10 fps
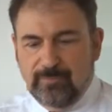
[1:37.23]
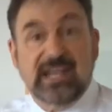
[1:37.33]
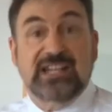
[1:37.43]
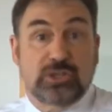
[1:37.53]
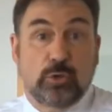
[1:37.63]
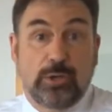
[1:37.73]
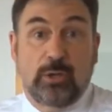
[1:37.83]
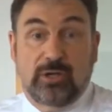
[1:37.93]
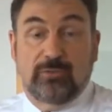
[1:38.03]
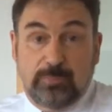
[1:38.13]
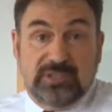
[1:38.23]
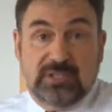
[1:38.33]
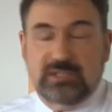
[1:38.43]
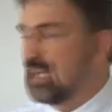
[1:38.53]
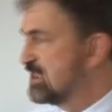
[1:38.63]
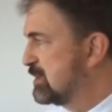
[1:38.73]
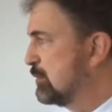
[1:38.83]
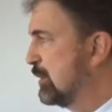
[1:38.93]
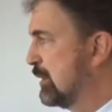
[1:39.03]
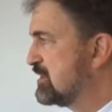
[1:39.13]
lexical units, business
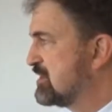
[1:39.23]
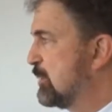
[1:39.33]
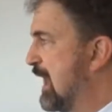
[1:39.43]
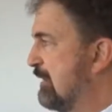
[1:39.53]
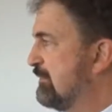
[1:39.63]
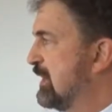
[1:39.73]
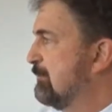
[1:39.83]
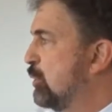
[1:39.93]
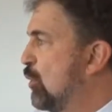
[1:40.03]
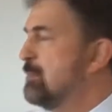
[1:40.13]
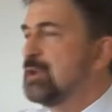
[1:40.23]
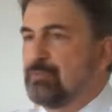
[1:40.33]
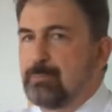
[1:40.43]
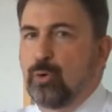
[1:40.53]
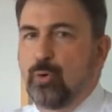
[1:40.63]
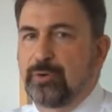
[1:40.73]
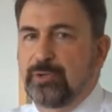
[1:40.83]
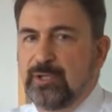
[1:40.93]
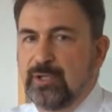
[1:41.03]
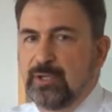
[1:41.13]
lexical units. So we have the employment
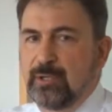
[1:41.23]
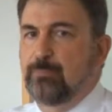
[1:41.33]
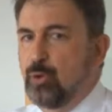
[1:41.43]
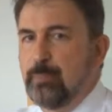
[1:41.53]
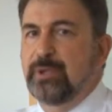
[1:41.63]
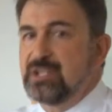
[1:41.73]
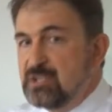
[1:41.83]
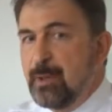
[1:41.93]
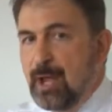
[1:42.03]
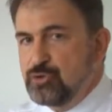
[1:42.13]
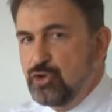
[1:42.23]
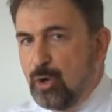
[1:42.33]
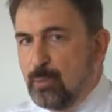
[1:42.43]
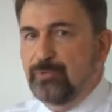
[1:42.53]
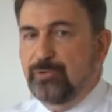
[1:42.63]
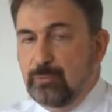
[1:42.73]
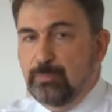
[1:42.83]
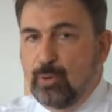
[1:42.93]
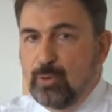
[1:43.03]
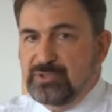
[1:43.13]
report. Employment is about jobs,
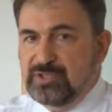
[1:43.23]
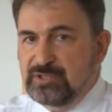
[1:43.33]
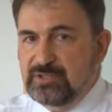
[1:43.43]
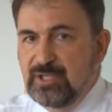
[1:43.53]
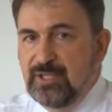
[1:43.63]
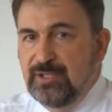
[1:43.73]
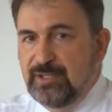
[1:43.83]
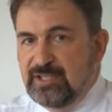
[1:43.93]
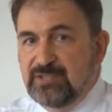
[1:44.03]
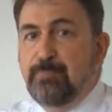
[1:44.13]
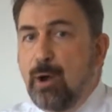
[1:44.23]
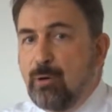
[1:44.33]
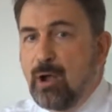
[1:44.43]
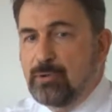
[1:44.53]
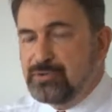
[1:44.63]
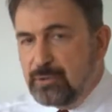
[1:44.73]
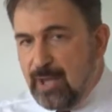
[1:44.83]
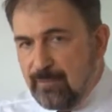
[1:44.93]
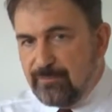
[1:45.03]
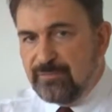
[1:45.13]
reports is balgal. So you
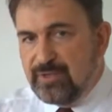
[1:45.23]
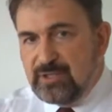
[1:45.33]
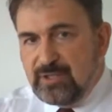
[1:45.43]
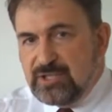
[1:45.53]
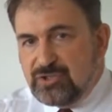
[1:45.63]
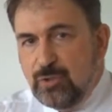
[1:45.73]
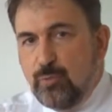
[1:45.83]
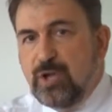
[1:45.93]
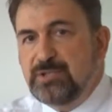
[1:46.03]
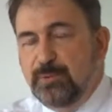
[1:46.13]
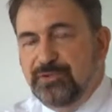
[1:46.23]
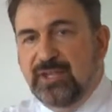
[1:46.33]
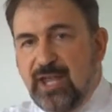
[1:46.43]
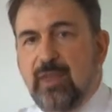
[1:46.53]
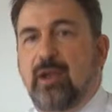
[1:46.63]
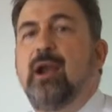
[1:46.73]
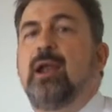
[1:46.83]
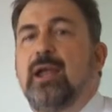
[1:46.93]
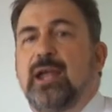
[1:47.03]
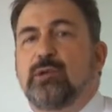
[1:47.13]
have these two words put together
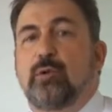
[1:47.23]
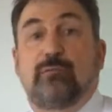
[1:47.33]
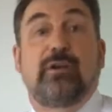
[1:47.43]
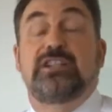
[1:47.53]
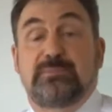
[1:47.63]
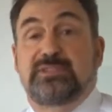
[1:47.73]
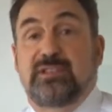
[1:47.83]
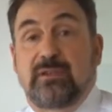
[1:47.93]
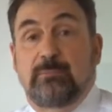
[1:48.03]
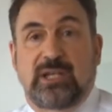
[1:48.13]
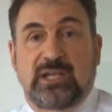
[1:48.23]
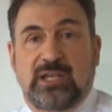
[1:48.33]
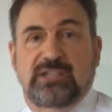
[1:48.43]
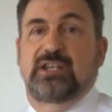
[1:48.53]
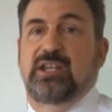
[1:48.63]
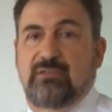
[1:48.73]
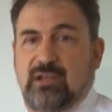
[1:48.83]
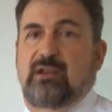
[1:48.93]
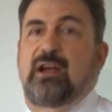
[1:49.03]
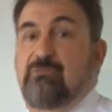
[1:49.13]
into a very specific meaning. It's a
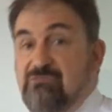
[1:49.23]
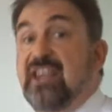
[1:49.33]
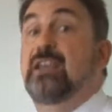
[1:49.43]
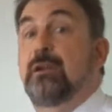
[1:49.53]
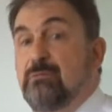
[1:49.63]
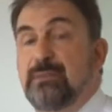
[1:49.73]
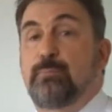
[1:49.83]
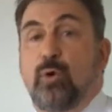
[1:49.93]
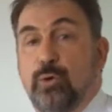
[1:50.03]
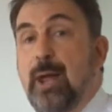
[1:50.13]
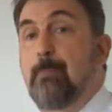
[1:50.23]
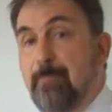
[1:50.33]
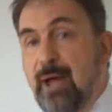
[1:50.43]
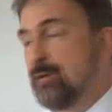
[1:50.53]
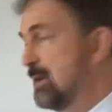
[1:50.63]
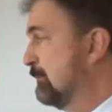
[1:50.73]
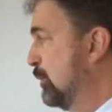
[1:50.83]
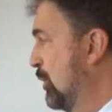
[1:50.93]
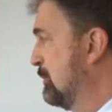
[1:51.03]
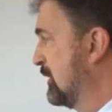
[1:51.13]
regular report about
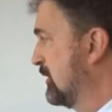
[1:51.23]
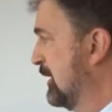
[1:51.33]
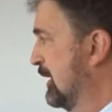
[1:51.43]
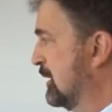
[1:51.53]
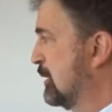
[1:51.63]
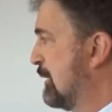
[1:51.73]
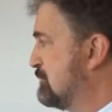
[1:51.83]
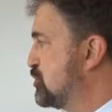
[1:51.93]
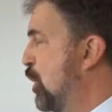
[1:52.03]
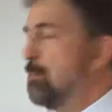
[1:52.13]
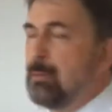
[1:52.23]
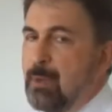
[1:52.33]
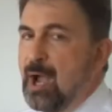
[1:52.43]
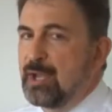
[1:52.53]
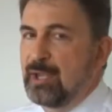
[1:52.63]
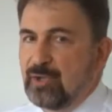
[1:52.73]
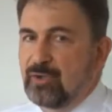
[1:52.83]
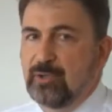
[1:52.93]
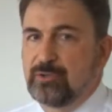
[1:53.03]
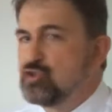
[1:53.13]
employment. You have job
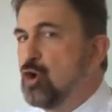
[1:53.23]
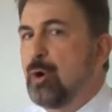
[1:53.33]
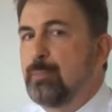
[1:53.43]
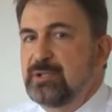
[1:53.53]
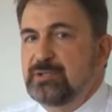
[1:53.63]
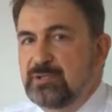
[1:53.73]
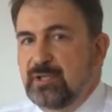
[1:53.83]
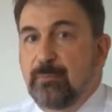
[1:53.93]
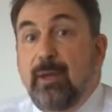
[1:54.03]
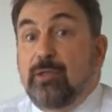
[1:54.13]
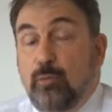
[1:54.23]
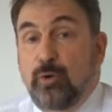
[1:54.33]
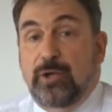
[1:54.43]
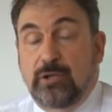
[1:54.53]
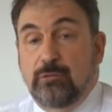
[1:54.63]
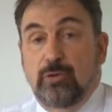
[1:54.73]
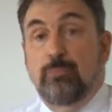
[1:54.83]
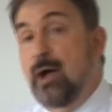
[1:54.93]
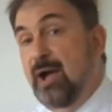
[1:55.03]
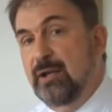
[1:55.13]
market. Job is about the work you do.
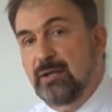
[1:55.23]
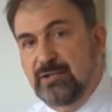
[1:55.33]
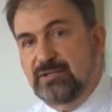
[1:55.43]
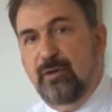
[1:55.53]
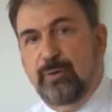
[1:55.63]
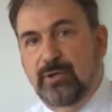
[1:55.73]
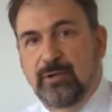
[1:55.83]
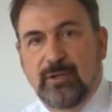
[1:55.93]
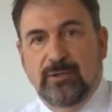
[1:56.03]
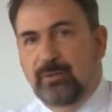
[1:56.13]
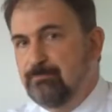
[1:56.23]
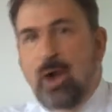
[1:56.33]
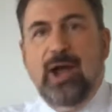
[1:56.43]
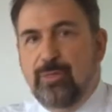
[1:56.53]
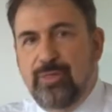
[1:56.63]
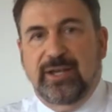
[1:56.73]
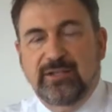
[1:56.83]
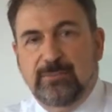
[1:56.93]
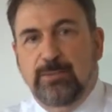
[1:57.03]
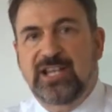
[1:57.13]
Market is going to buy
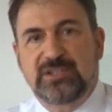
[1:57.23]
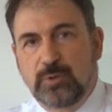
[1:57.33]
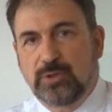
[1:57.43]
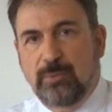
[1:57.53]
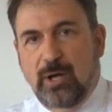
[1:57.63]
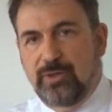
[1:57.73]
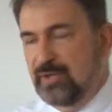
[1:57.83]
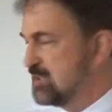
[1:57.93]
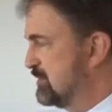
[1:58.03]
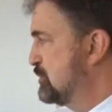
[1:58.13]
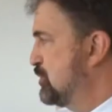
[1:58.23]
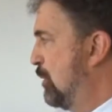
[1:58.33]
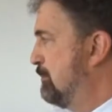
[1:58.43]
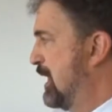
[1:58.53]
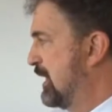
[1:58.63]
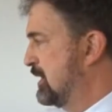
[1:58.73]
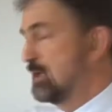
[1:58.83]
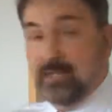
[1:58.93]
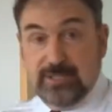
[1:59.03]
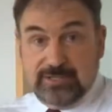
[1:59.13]
things, a place where you buy things. So a job
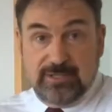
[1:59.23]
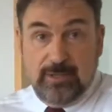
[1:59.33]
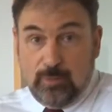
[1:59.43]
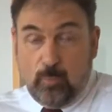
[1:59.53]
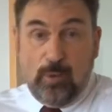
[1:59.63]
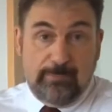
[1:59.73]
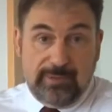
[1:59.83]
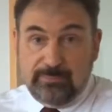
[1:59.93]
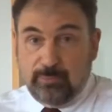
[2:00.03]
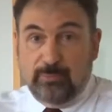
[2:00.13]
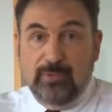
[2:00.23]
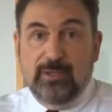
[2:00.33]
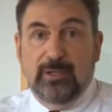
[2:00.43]
market is where people